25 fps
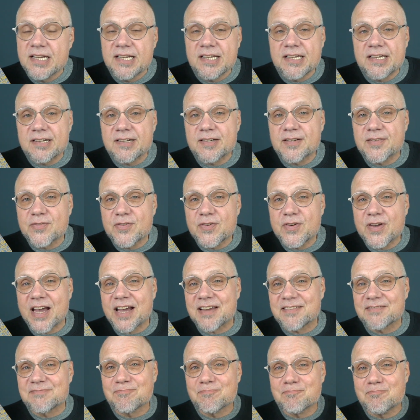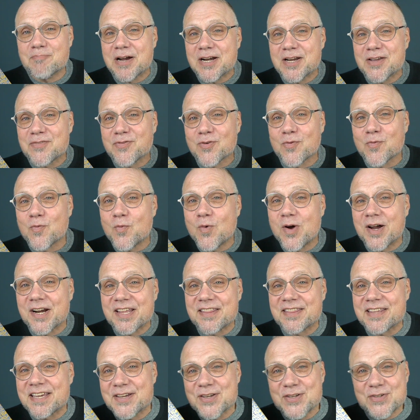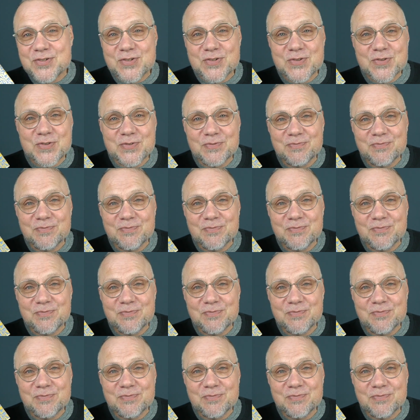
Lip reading: if you got money for one of these,